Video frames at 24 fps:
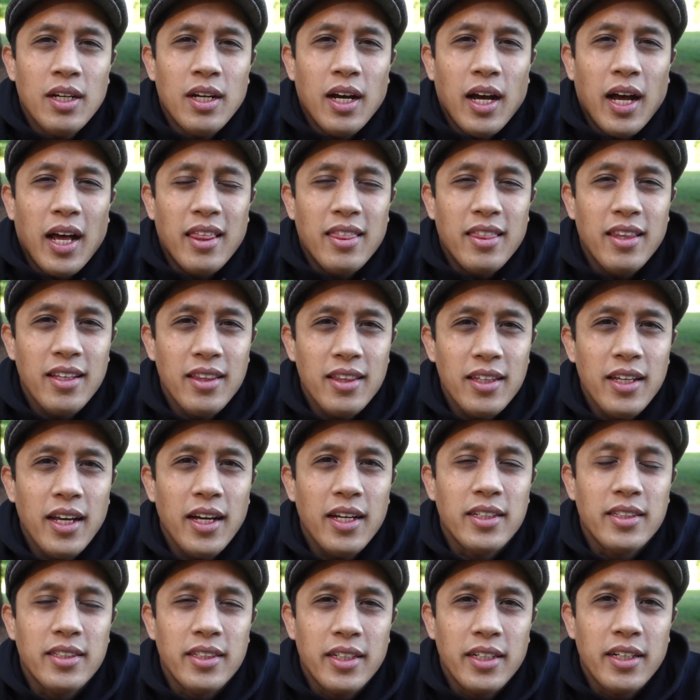I think the
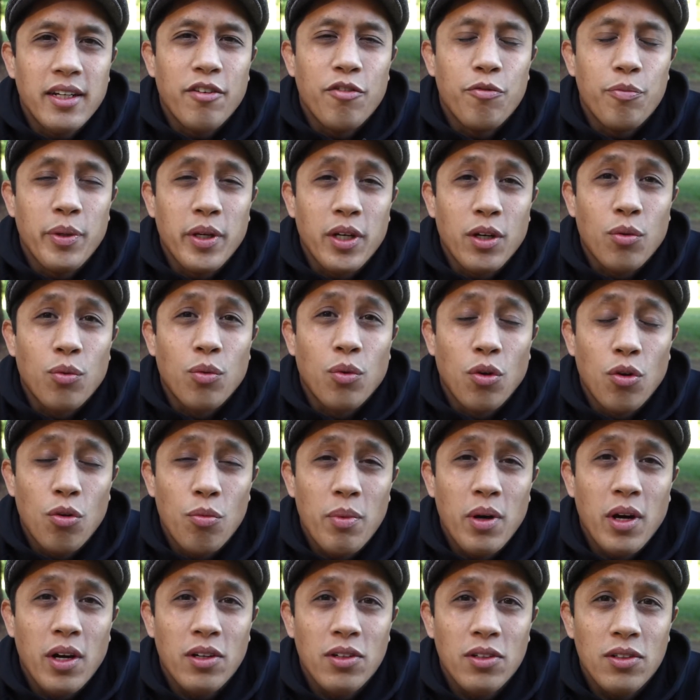idea of being a role
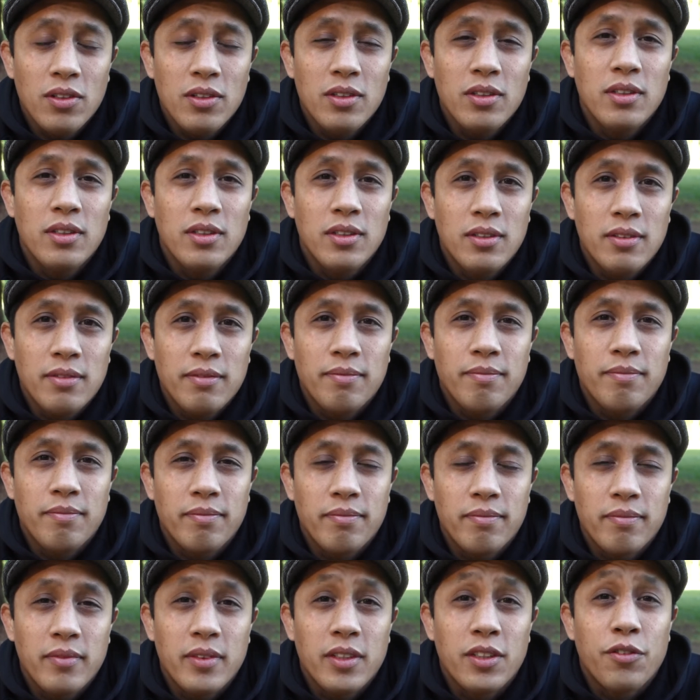model
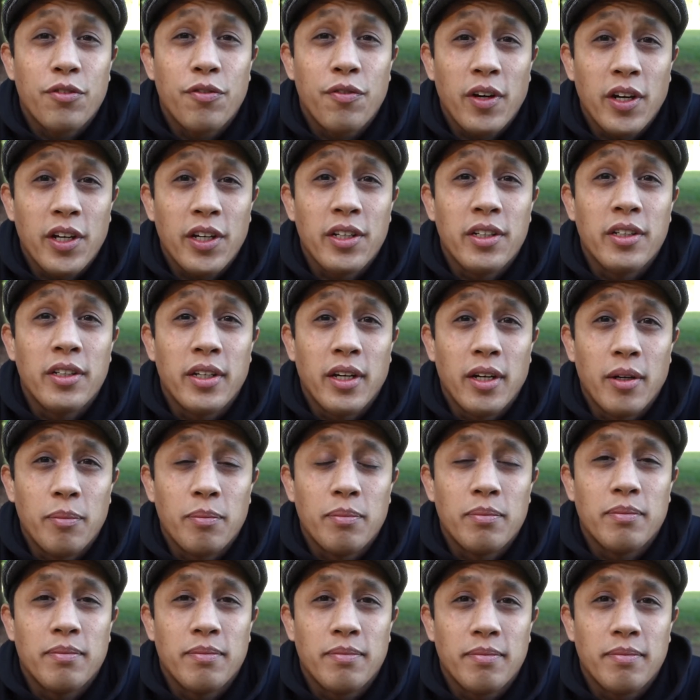is fucking dumb.